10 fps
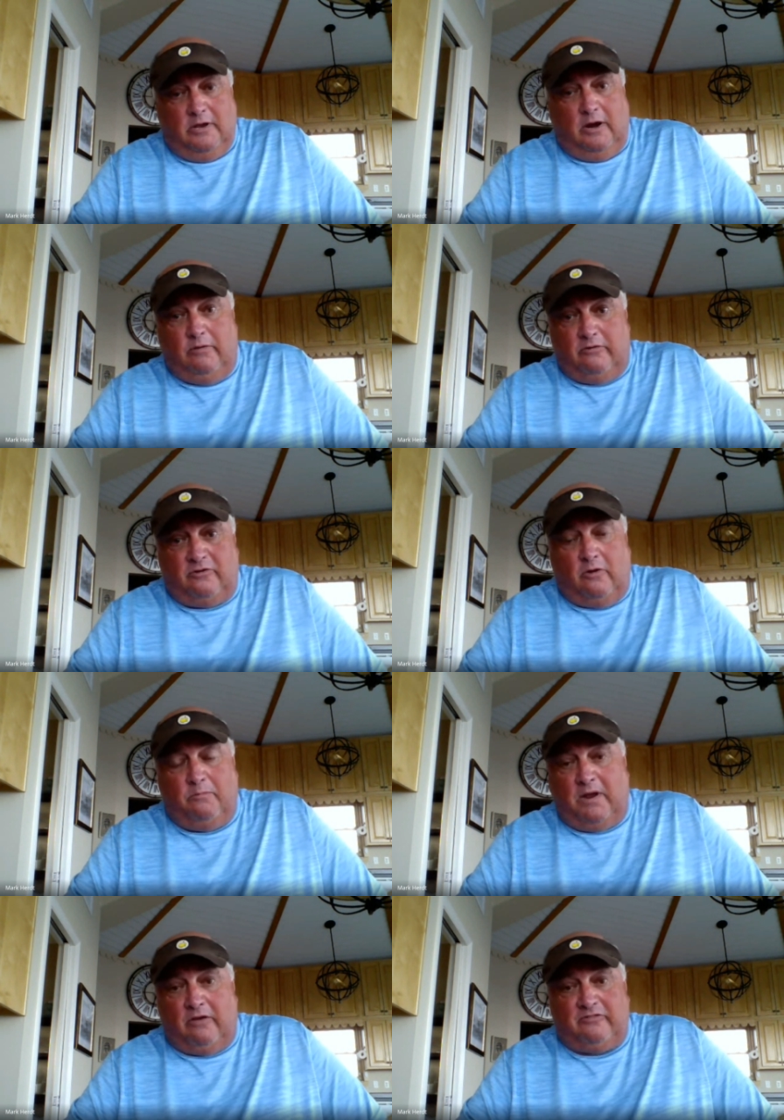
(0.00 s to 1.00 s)
know, yeah. there's
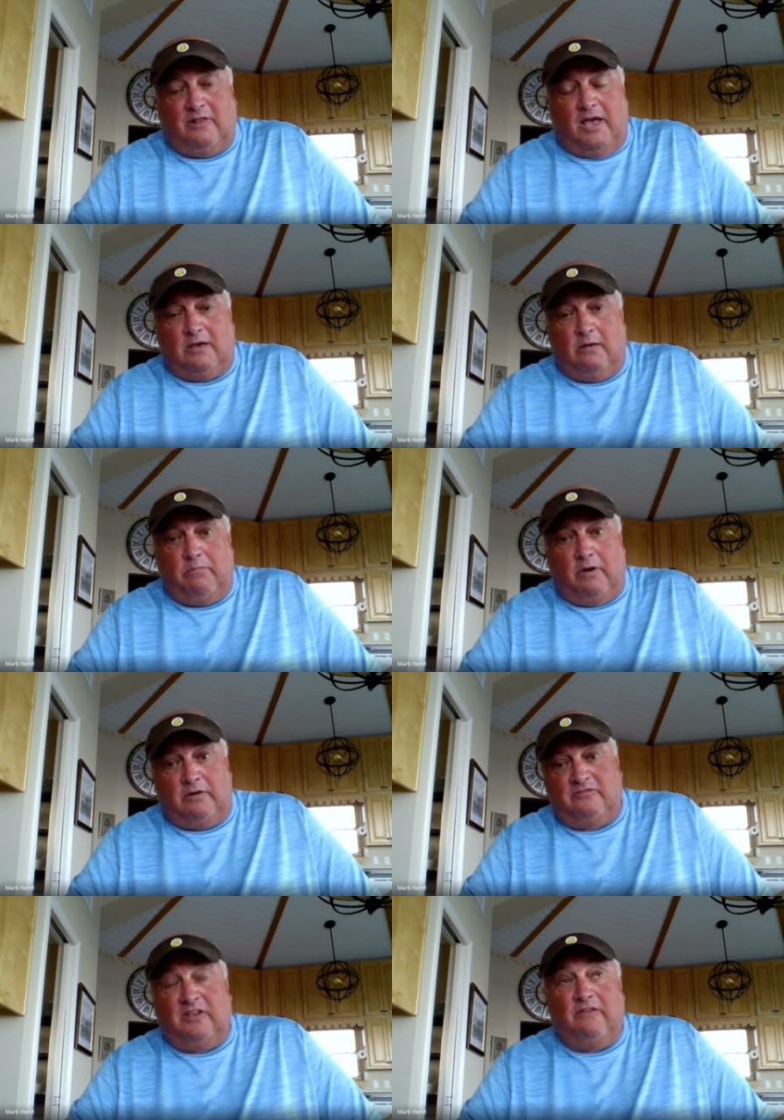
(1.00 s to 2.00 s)
nobody else like him,
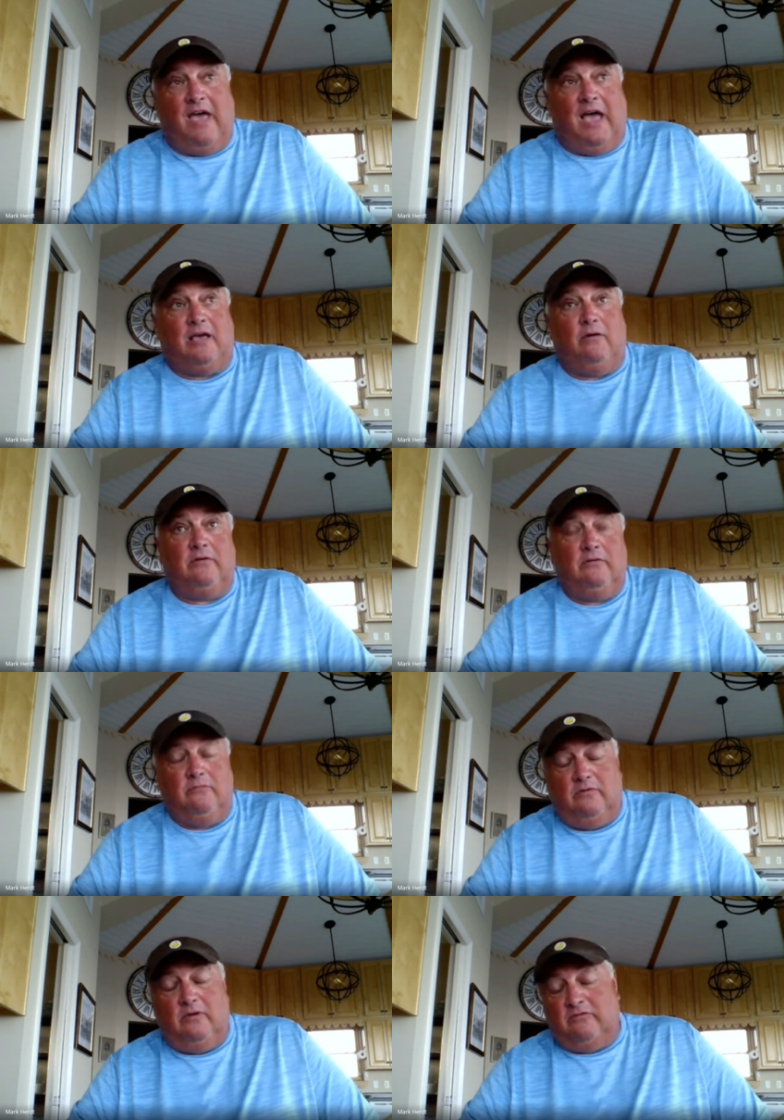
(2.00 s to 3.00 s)
but Steve Hackett
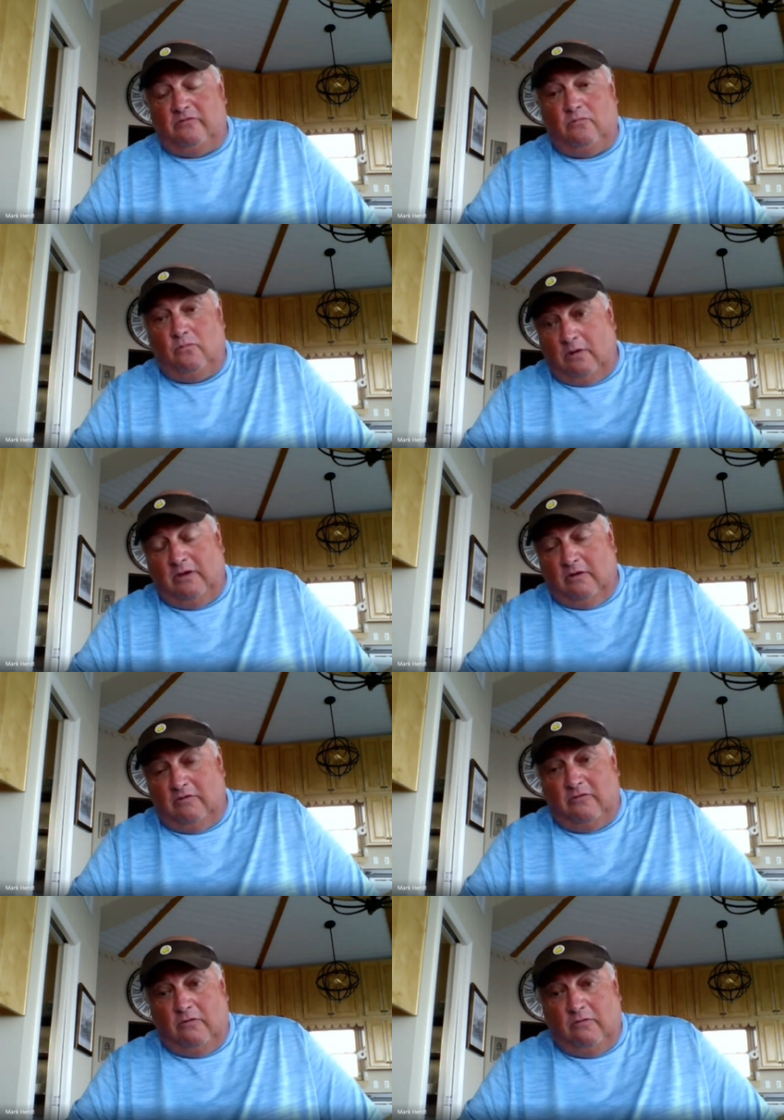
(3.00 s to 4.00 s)
is really
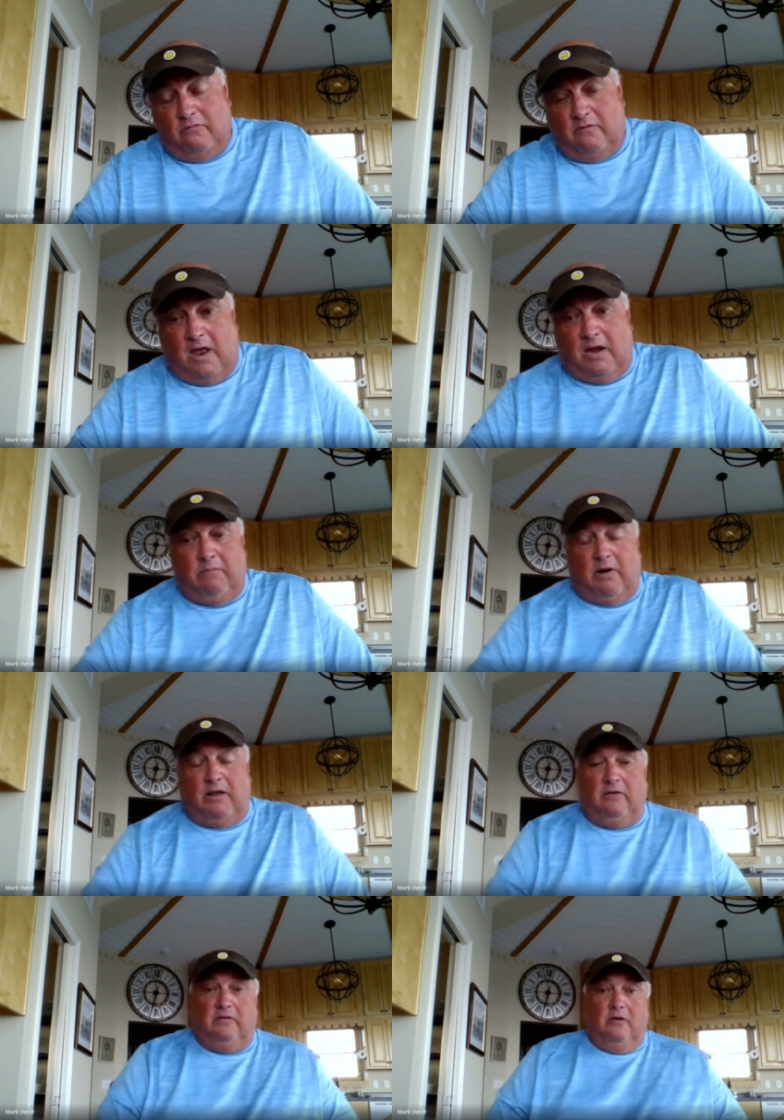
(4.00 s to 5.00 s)
good too.
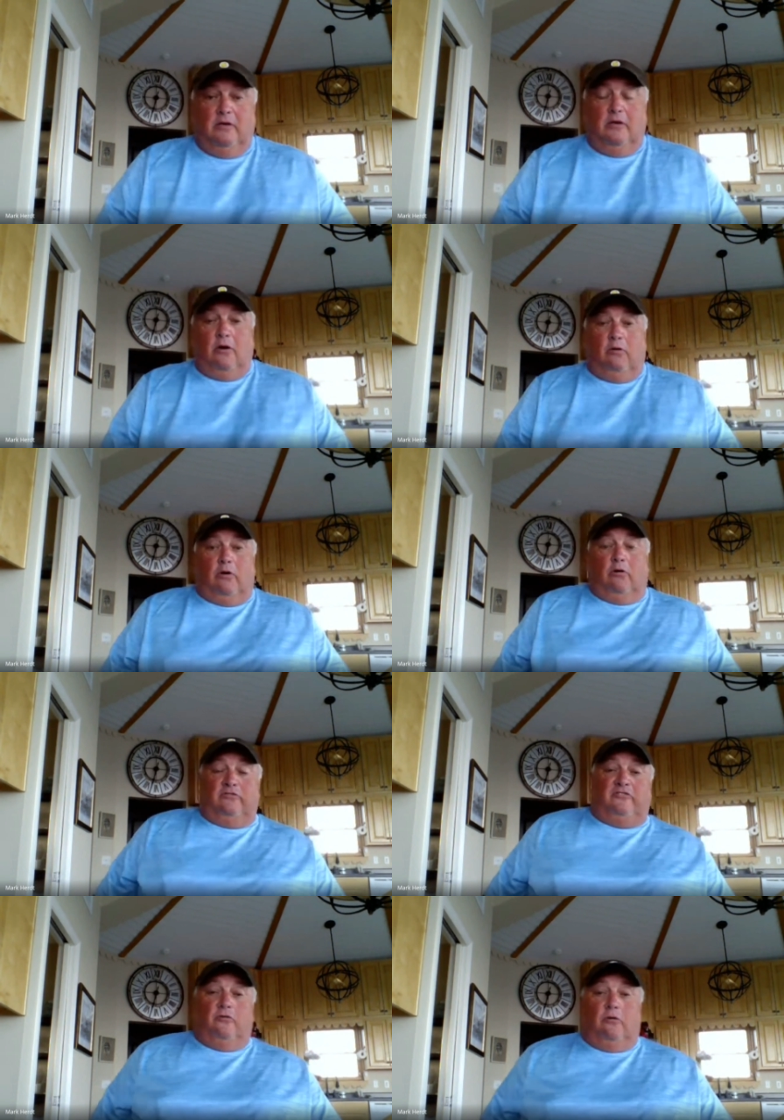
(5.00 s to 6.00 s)
anybody going
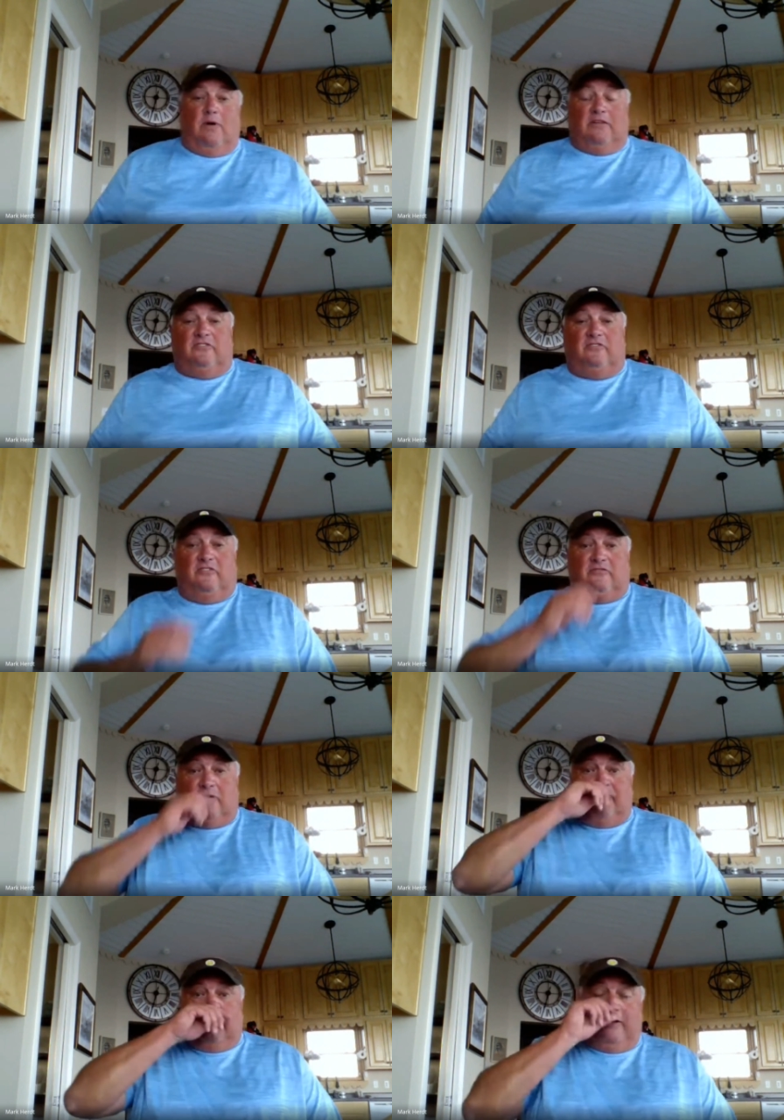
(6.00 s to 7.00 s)
old school wants to see
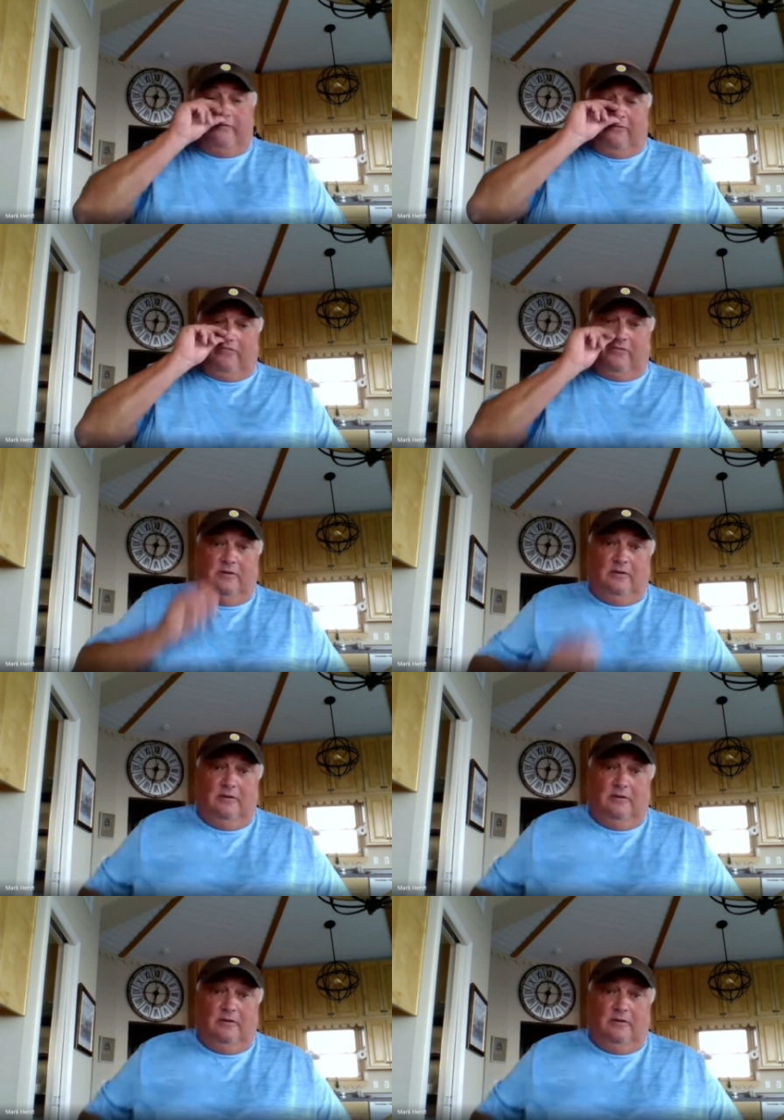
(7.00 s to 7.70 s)
something different.